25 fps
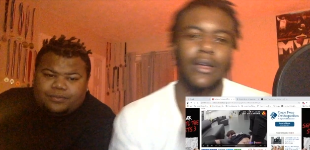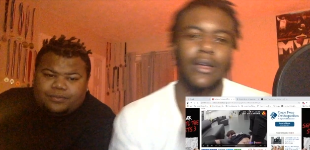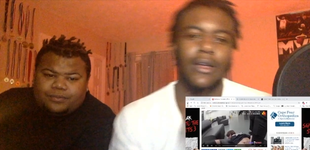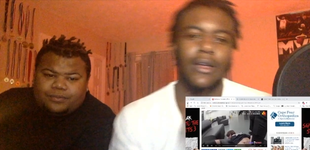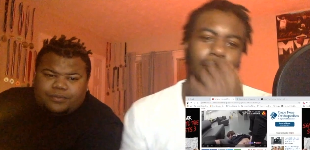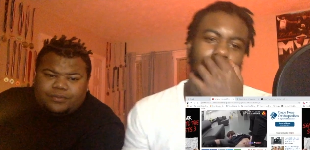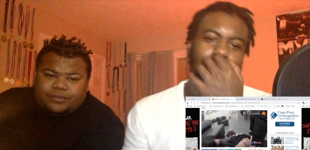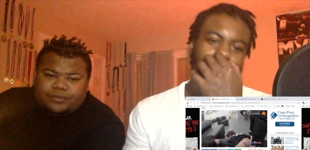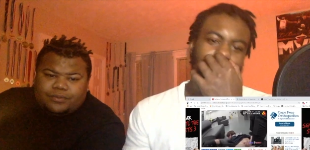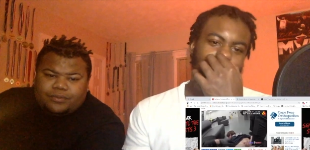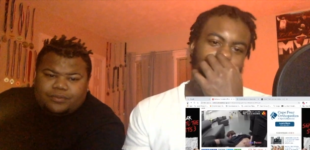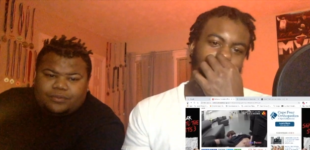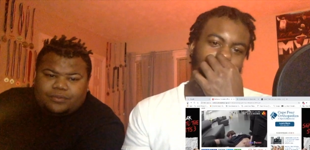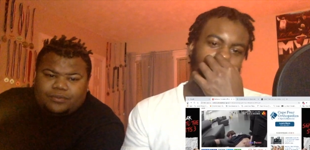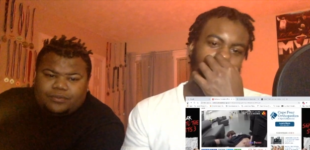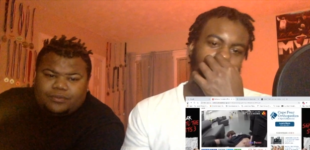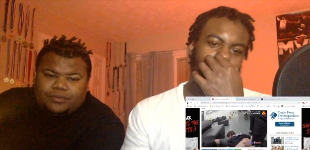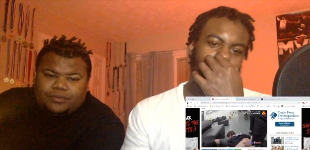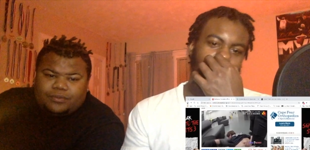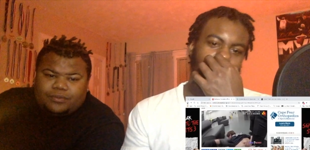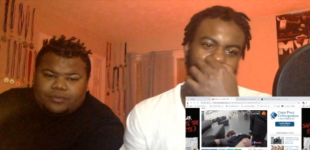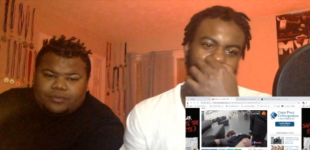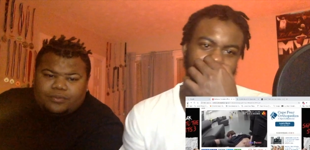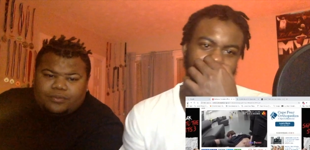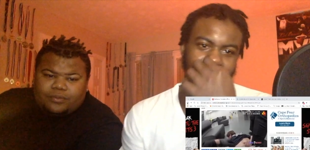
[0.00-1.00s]
Speaker 1: What's wrong
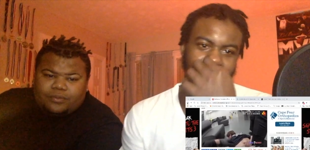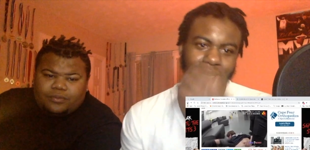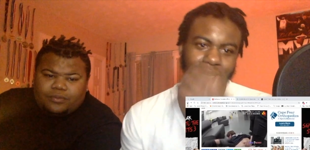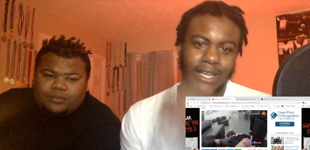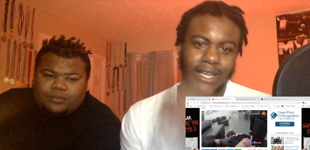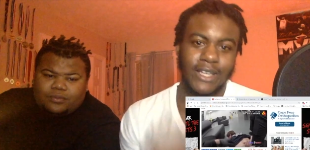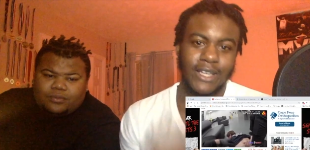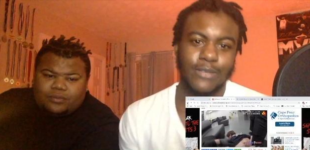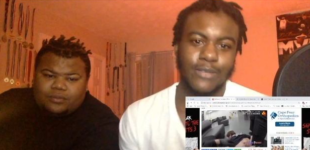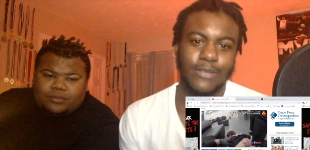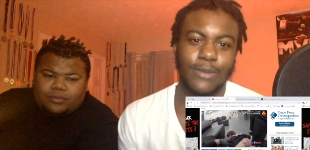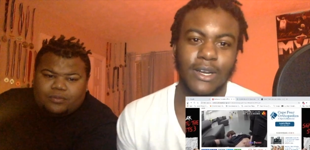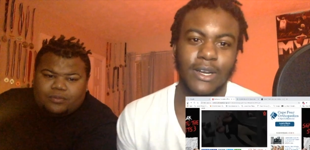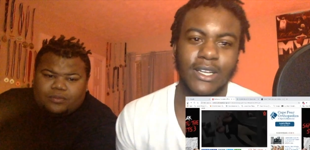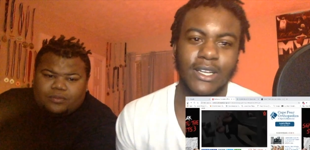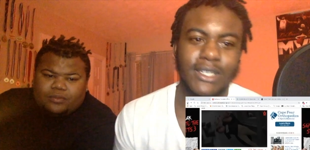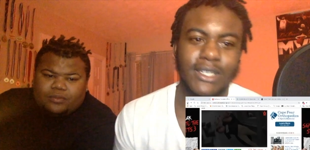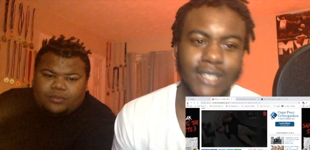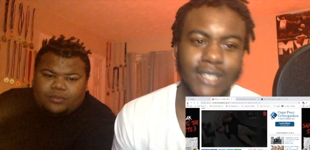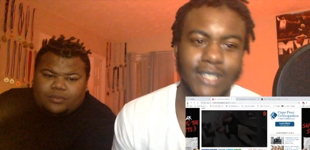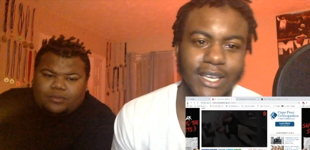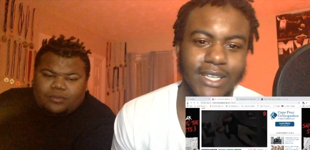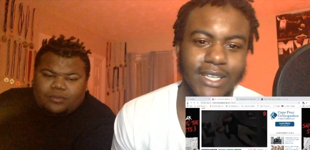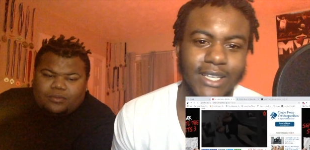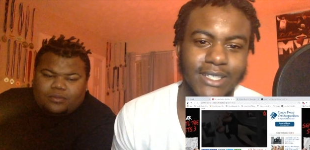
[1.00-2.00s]
with these kids, bro? These
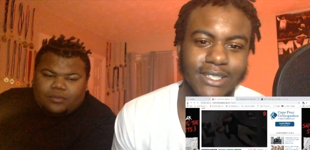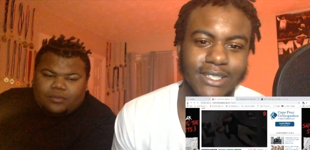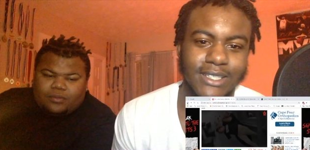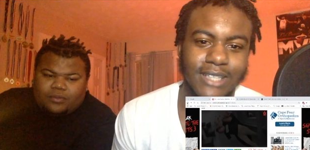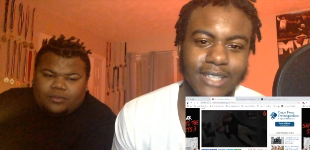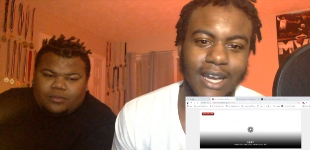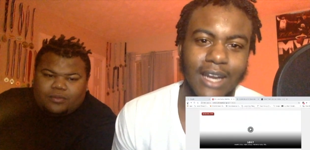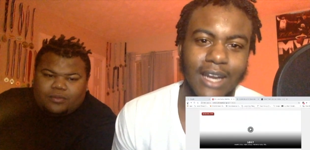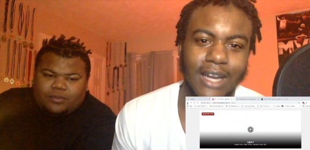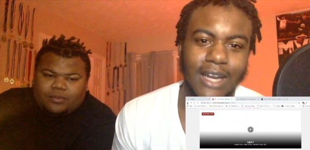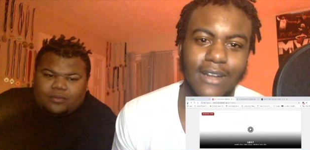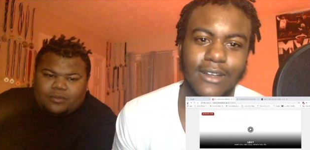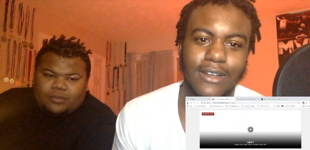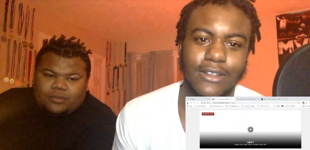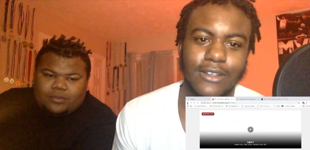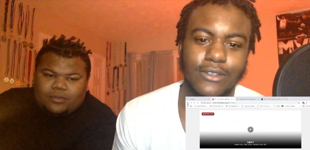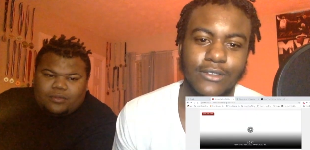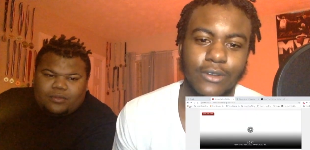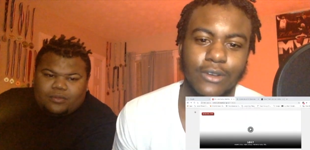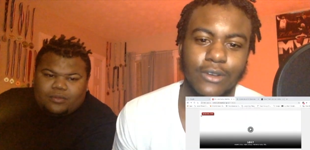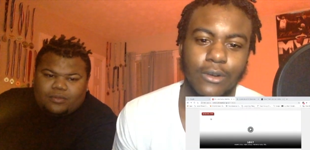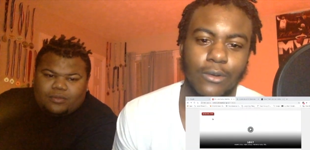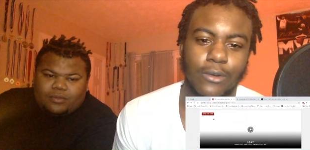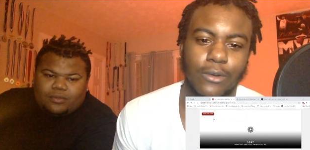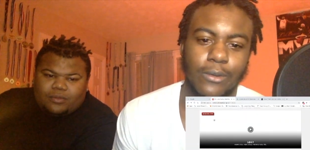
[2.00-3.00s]
kids is out of
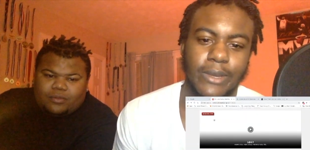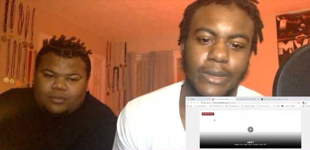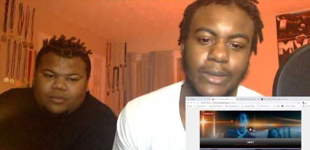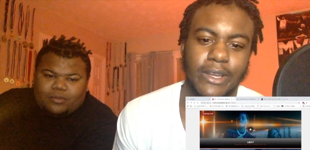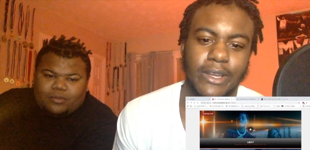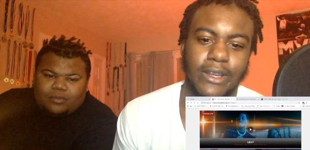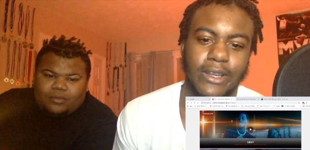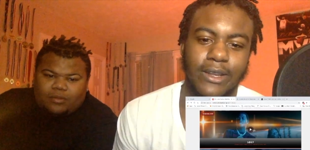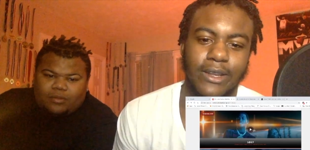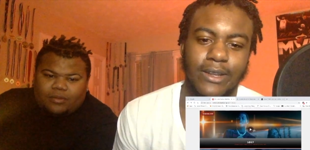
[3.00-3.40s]
control, man.